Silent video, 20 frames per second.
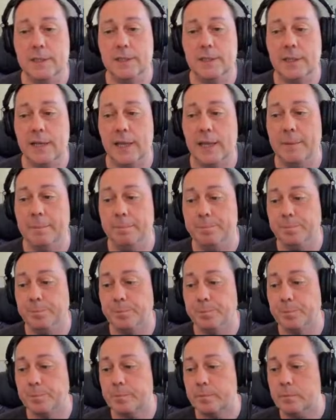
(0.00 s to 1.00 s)
today.
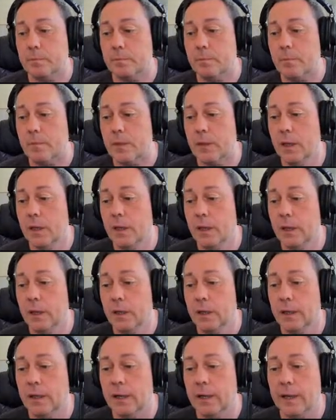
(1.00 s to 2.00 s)

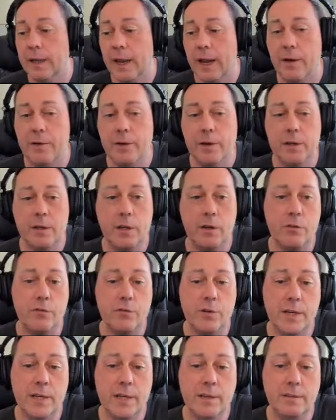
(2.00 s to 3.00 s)
Eric
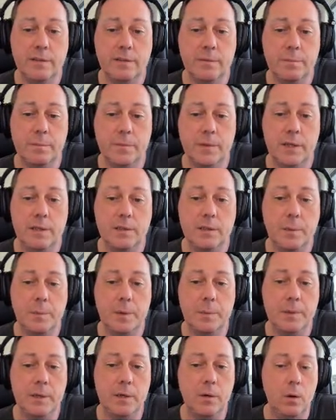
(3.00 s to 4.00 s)
agrees that
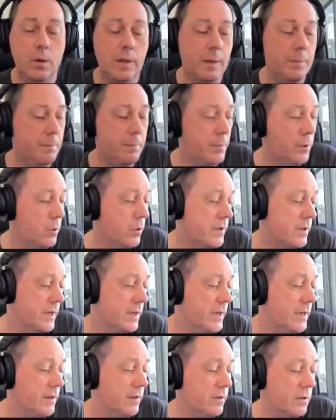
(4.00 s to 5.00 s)
WP All Import
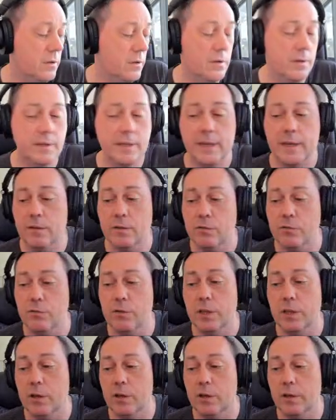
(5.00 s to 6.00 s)
is good. It is
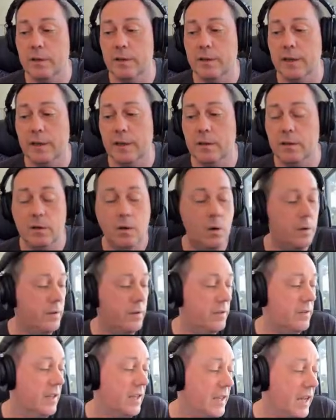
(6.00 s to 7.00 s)
really good. It
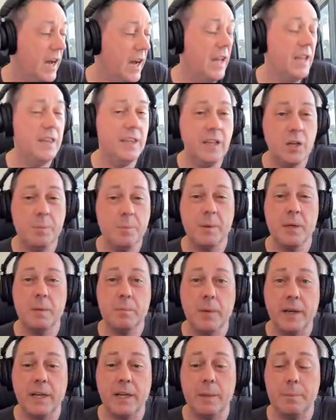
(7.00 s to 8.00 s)
costs a little bit of
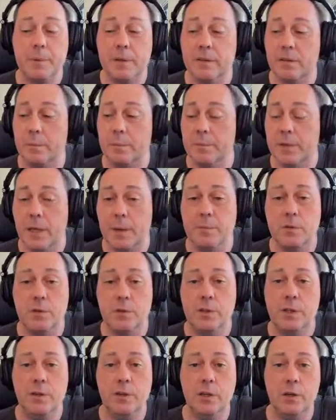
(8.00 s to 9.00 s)
money, but sometimes
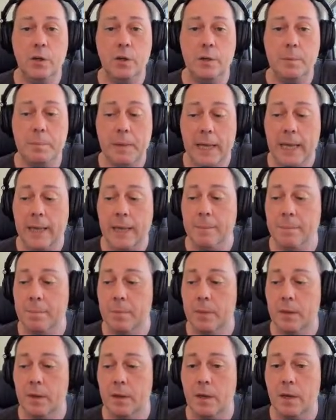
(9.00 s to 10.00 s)
you got to pay
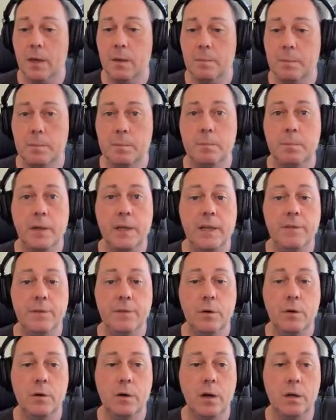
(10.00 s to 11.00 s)
money
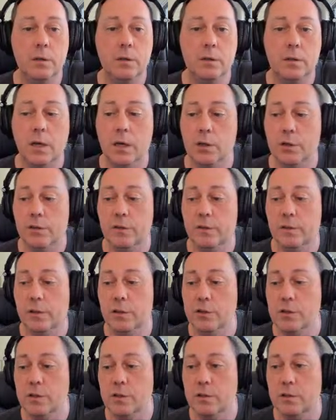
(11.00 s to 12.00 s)
for a good
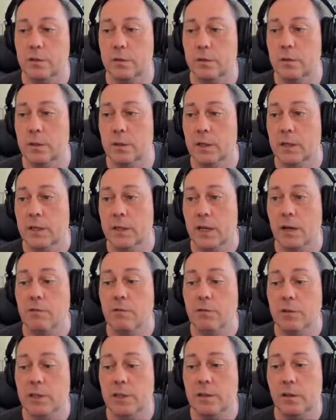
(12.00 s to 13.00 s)
solution. So
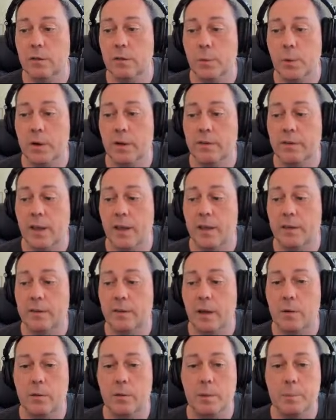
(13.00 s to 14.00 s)
it really does what it says
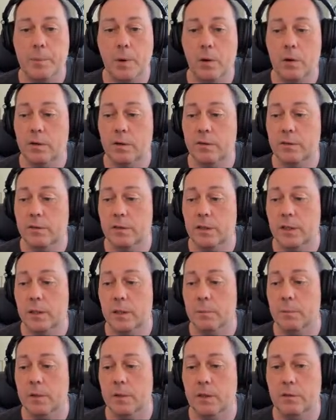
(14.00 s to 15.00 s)
out the box.
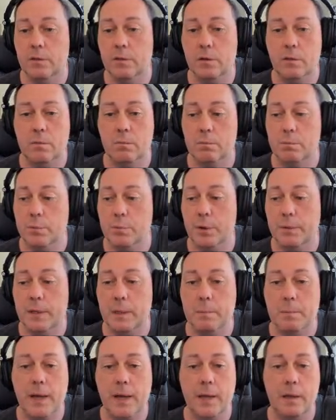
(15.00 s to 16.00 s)
It's
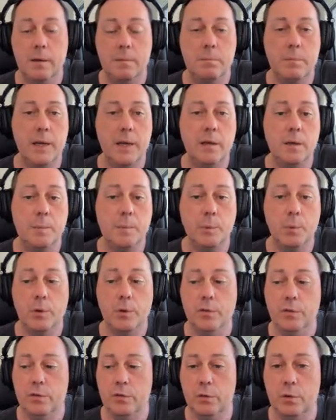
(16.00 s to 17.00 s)
probably my number
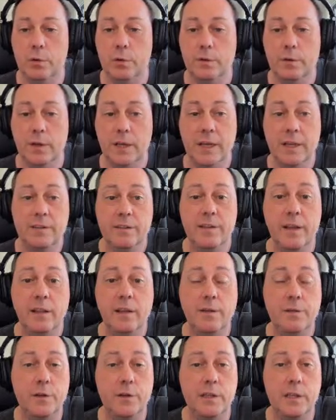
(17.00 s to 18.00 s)
one tool,
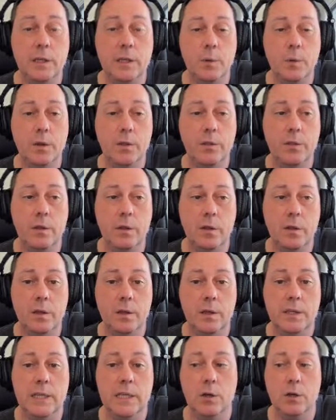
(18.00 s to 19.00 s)
certainly for dealing with
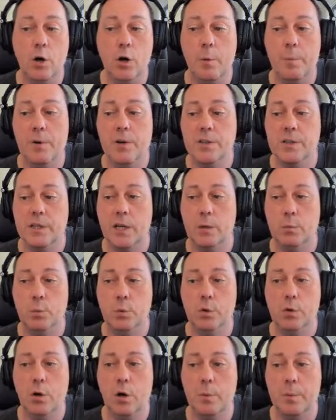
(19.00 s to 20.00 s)
e-commerce and
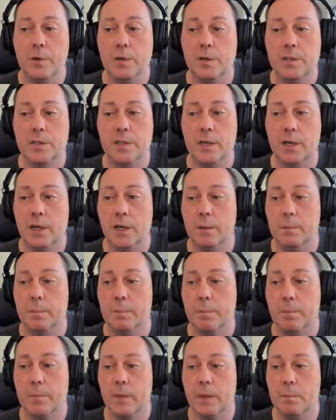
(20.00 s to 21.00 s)
WooCommerce
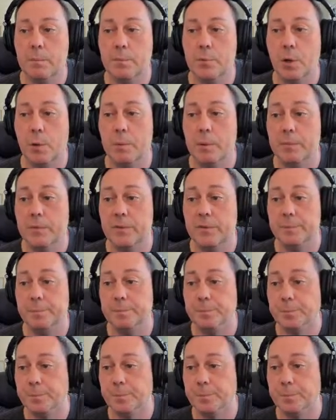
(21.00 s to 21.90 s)
problems.